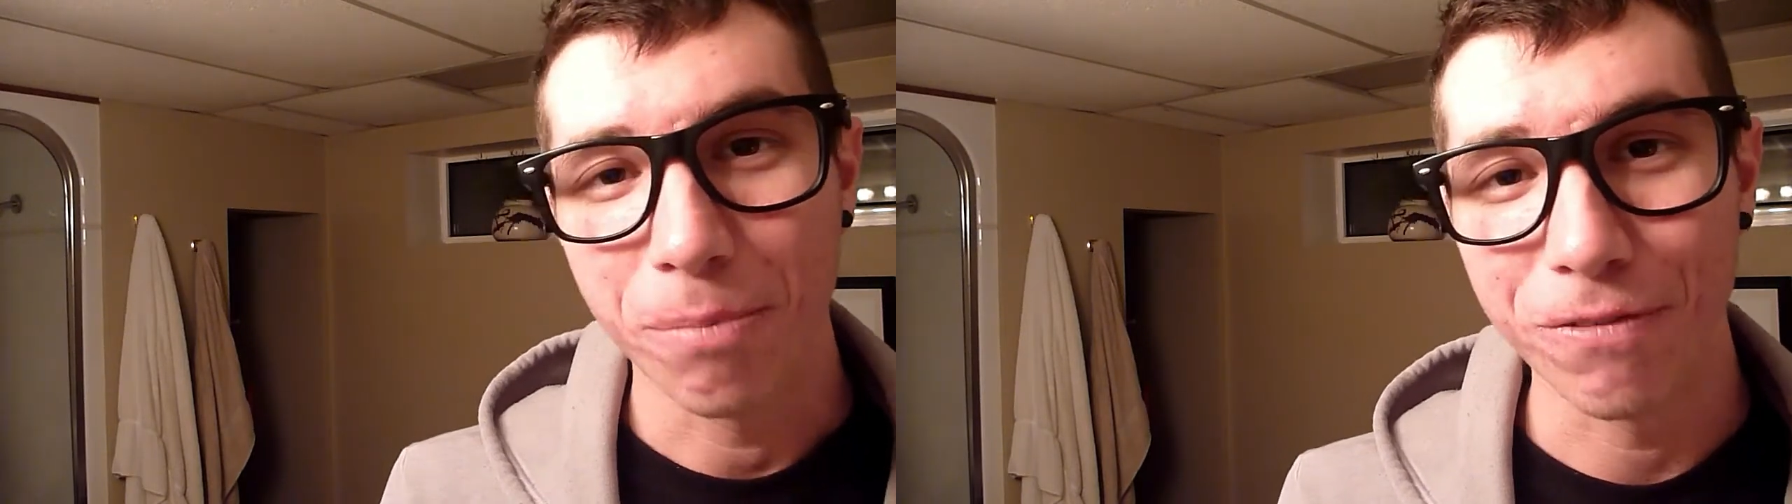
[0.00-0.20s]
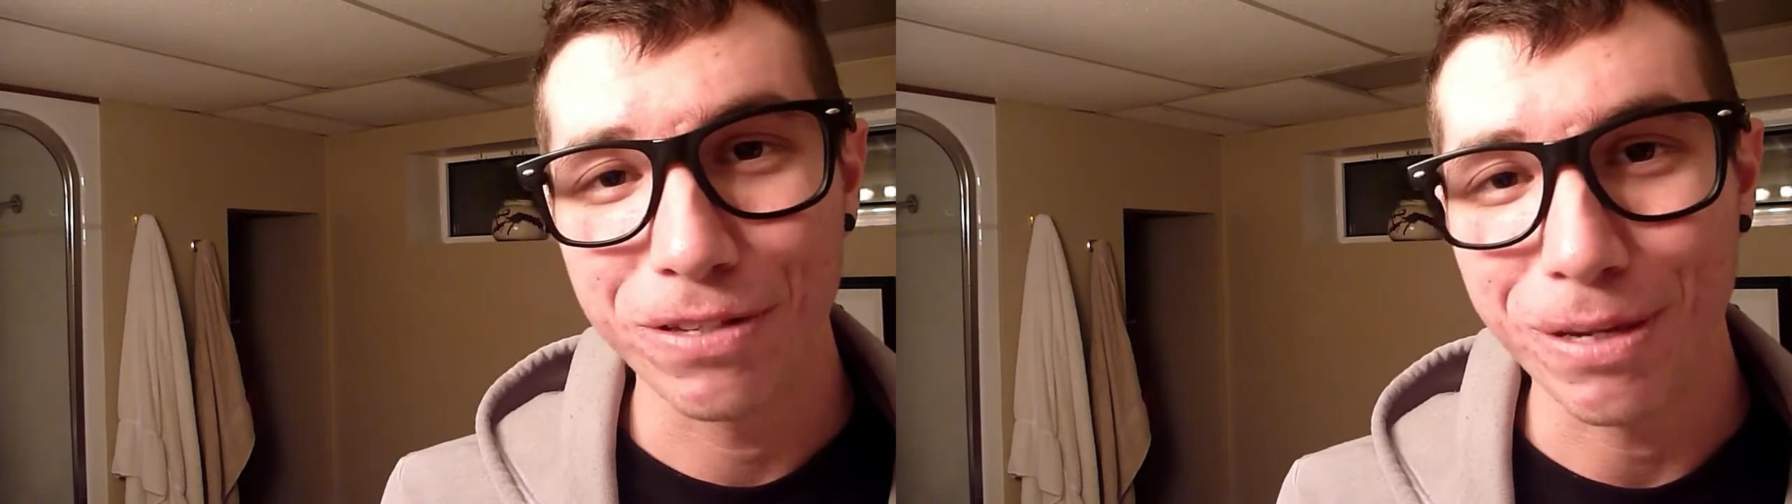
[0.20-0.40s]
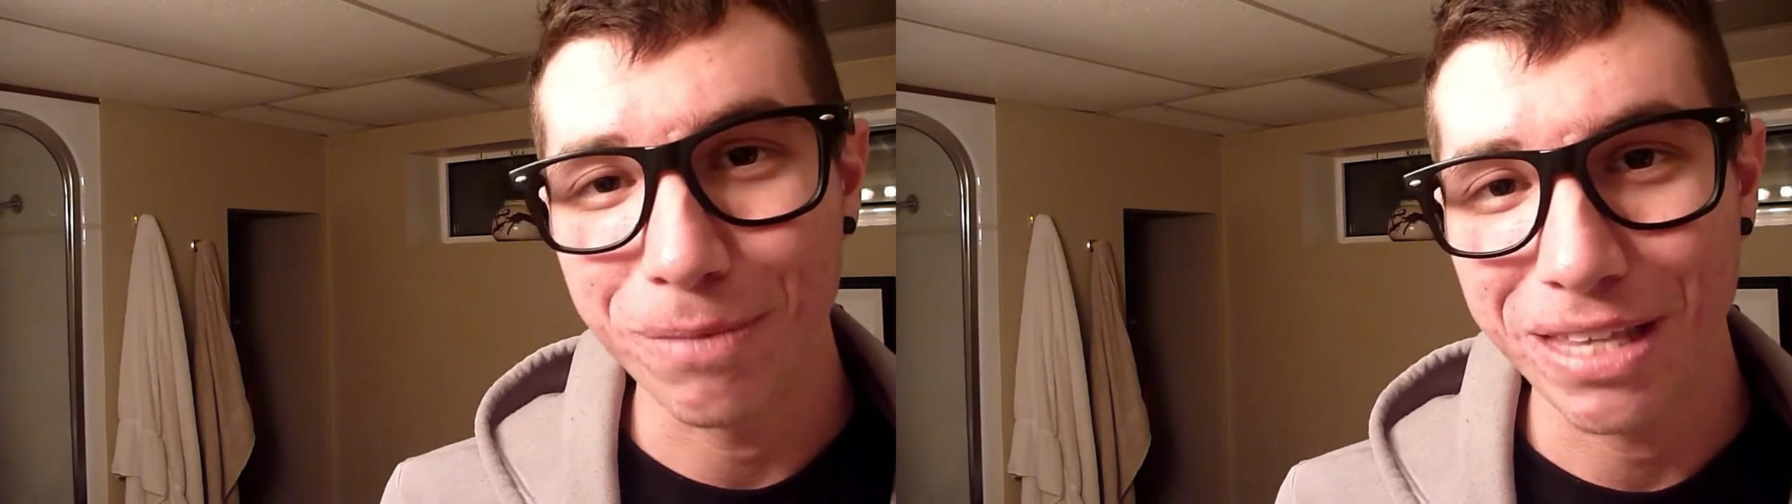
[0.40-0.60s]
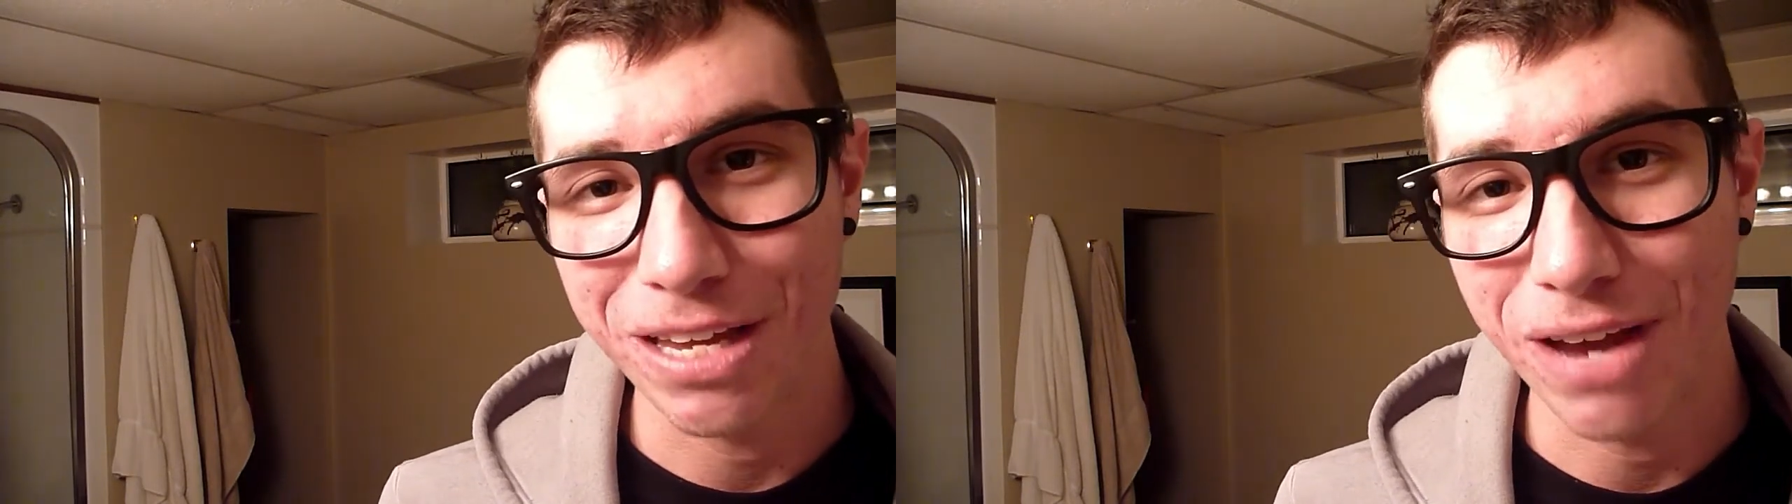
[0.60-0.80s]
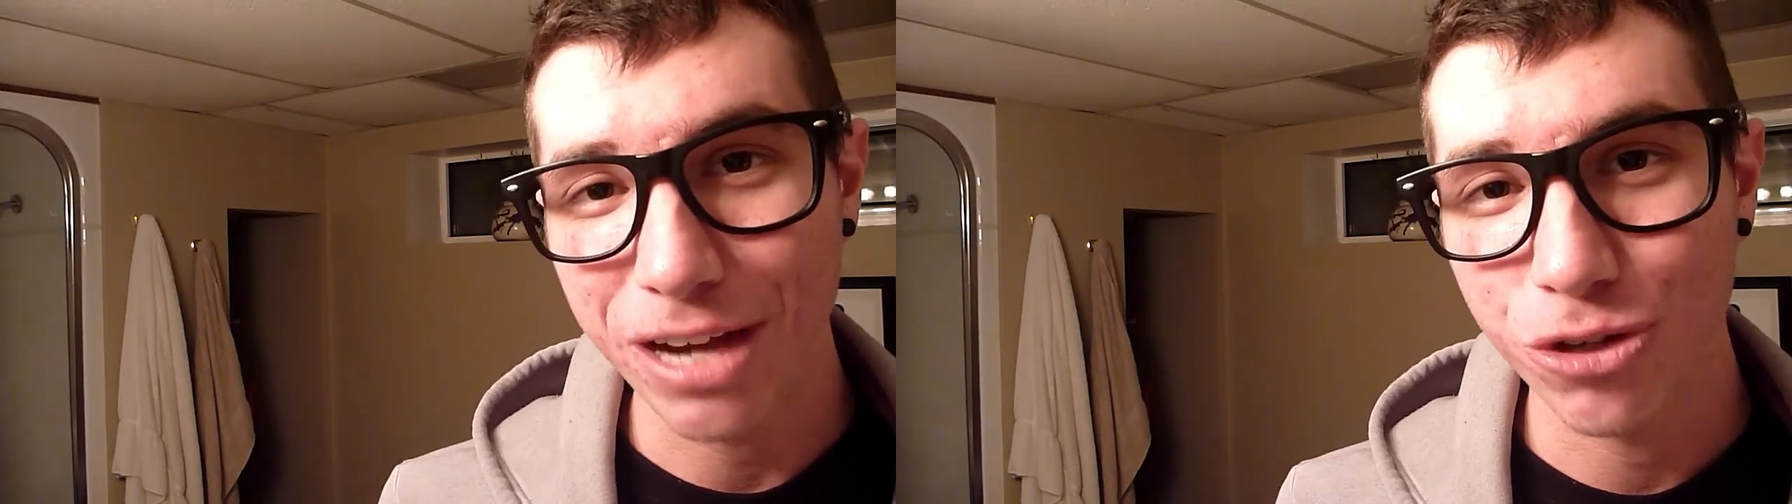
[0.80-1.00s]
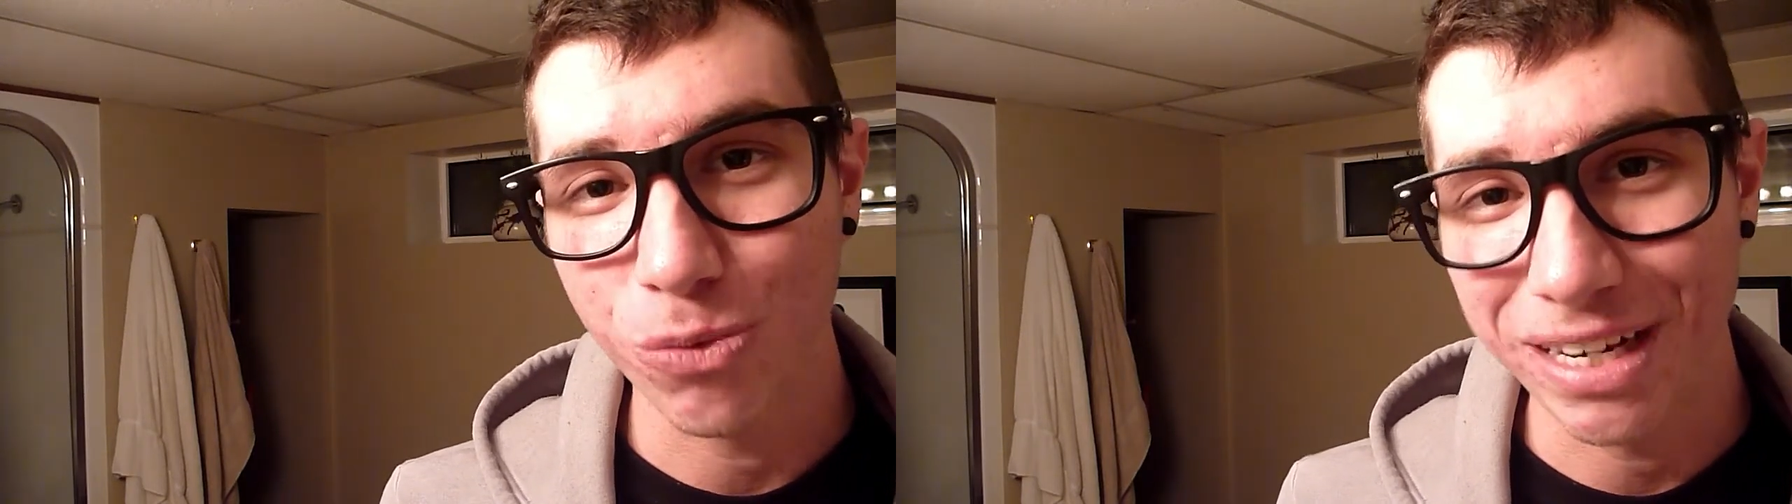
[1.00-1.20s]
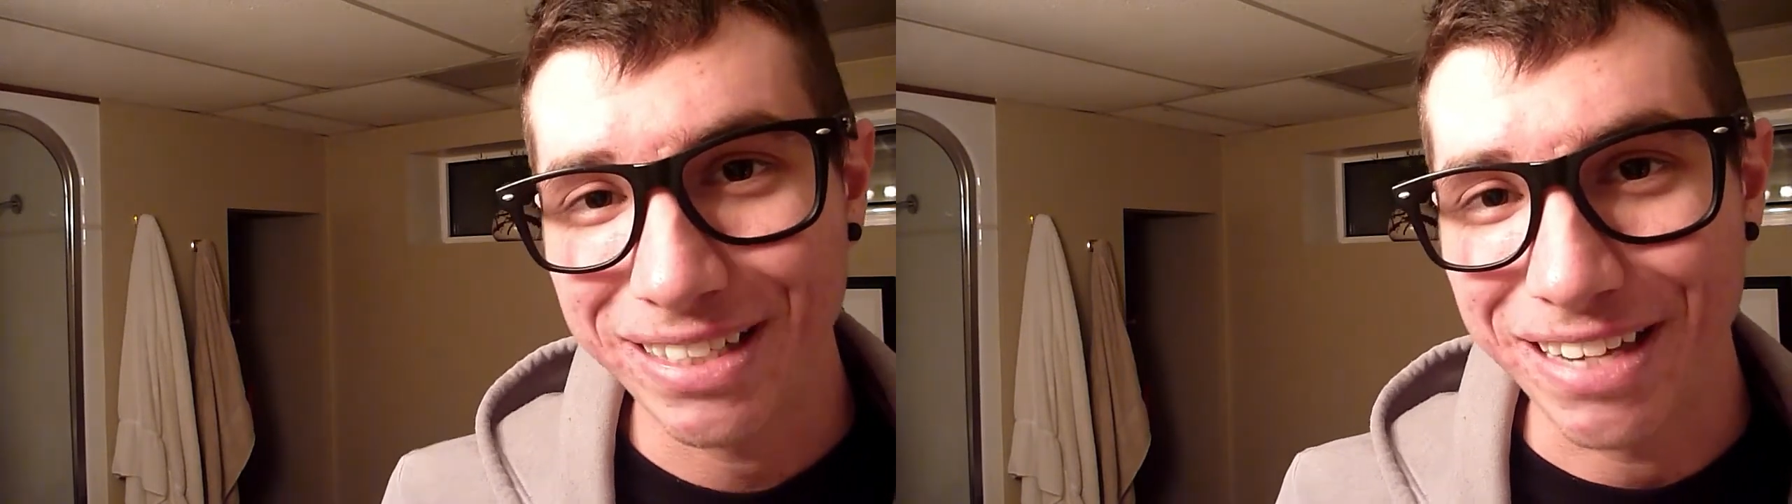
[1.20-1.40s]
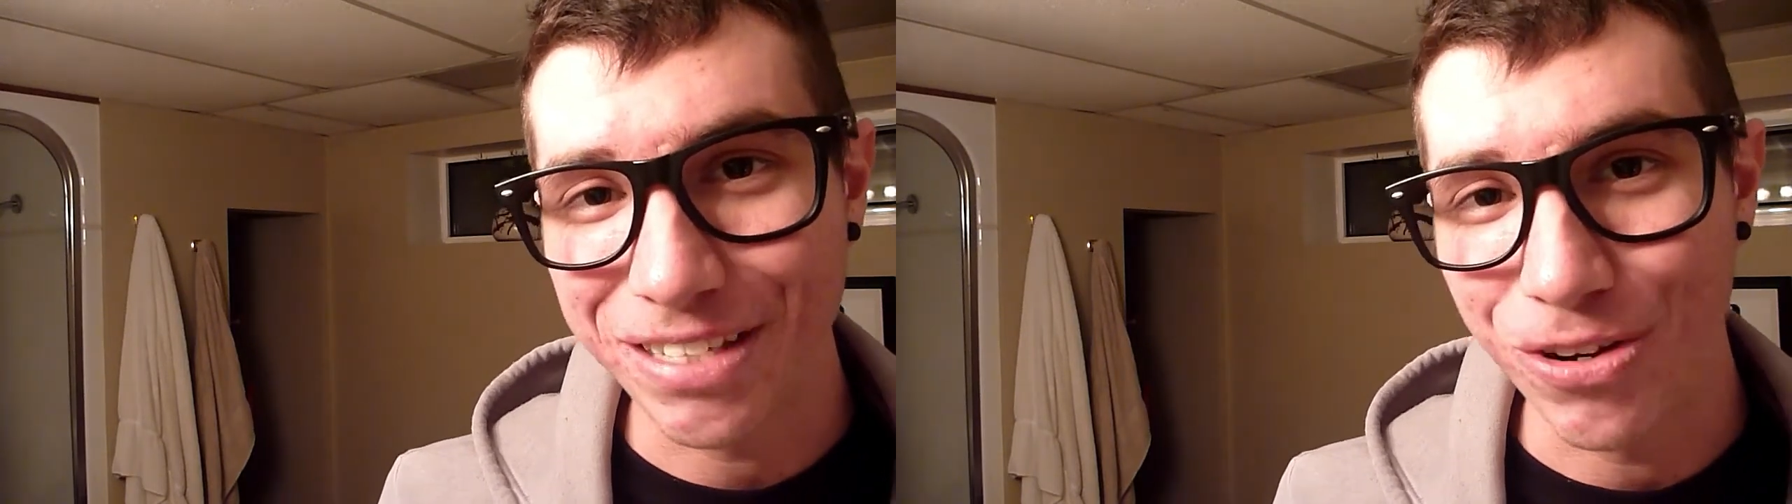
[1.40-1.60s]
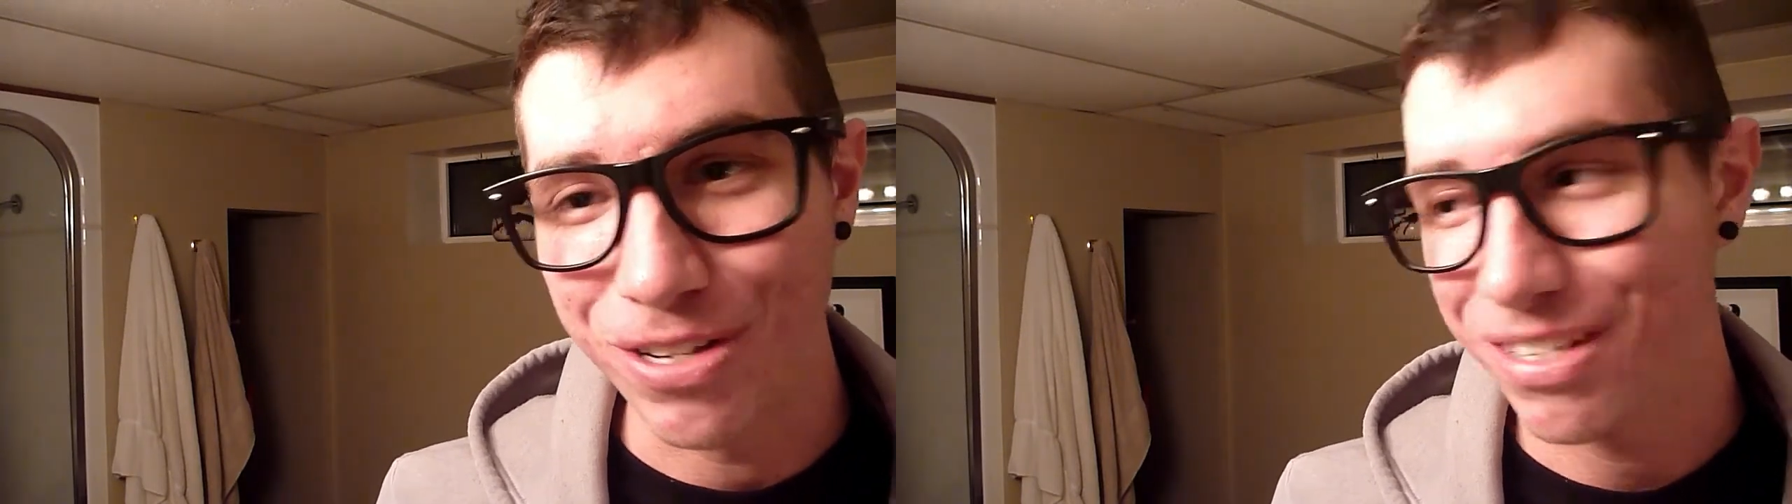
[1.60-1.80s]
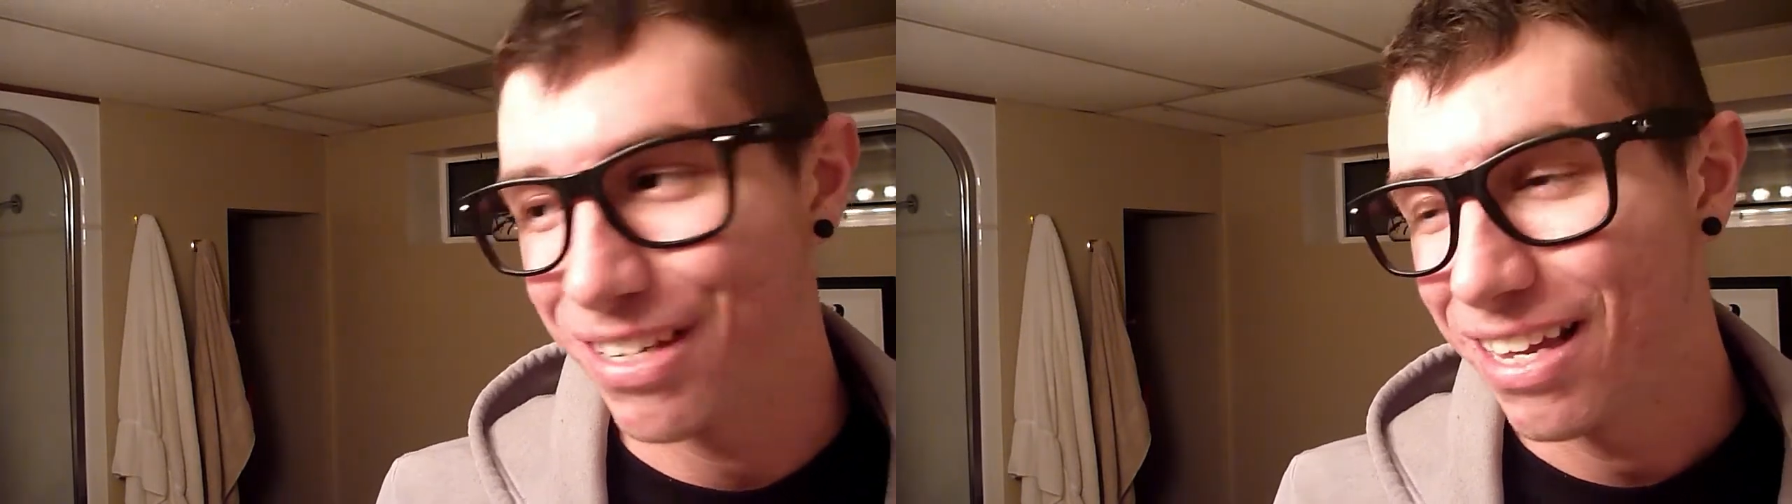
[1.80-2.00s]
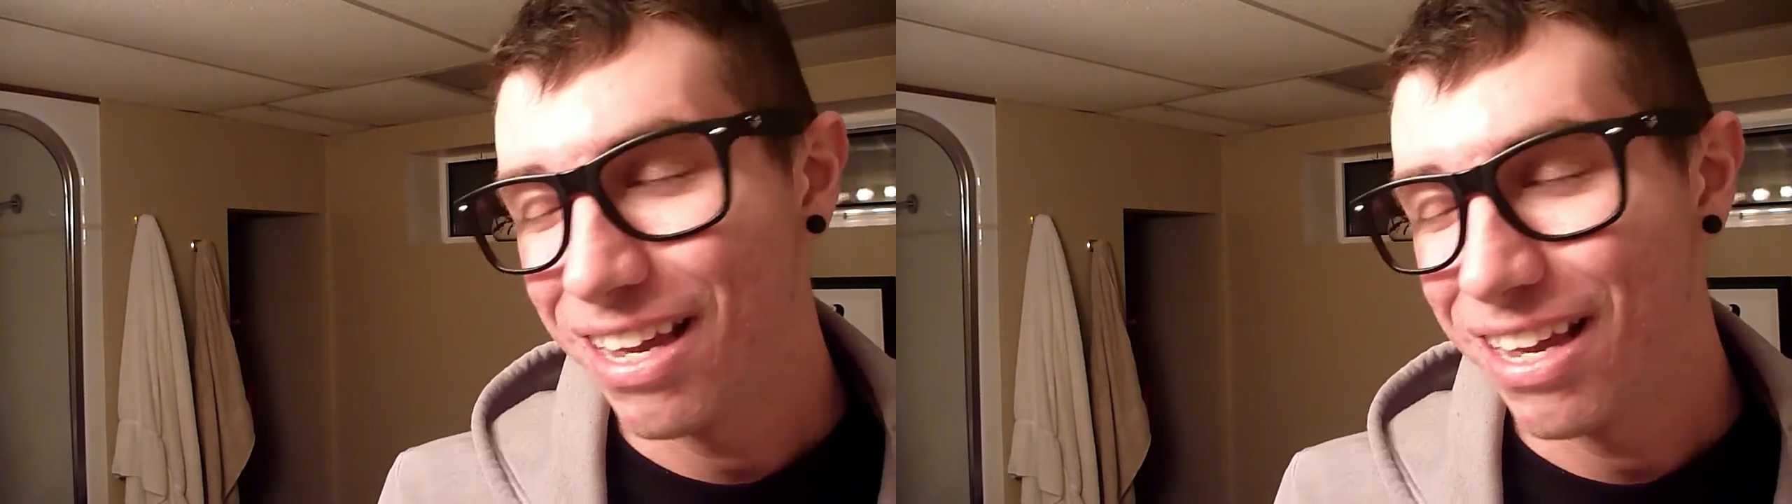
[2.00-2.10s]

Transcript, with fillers: But if it's something that you actually want to take seriously,